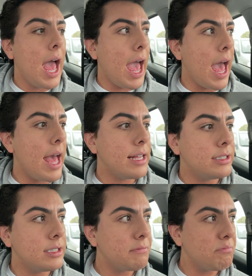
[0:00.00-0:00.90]

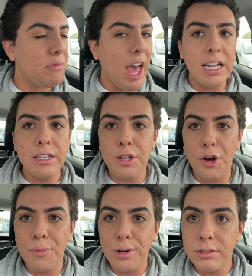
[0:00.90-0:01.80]
and that is
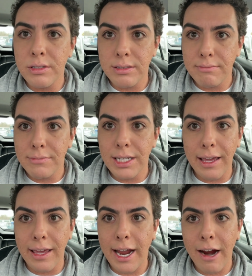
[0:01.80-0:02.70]
almost
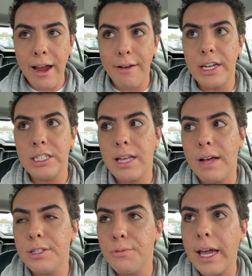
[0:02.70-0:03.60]
taken care of. I just
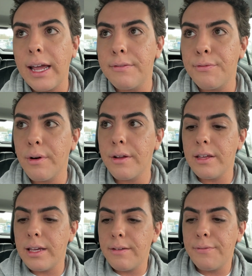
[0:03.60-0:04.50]
have to wait for
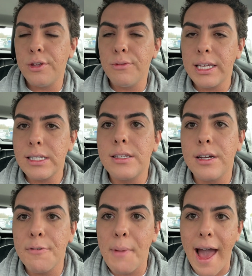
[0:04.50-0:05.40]
the few weeks
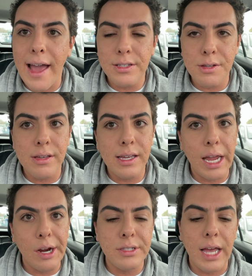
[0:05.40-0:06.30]
to go by so you can
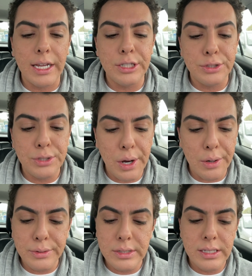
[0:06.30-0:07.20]
get your second
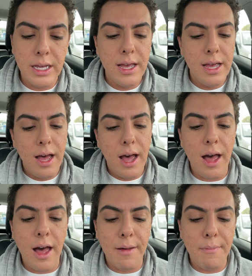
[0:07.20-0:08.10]
dose.
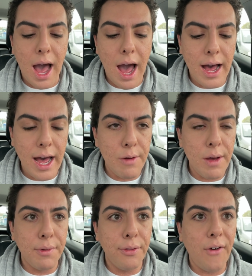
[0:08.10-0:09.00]
I
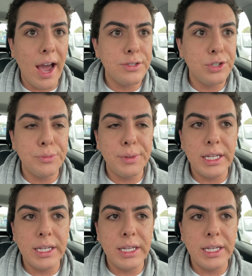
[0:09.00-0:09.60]
went with Pfizer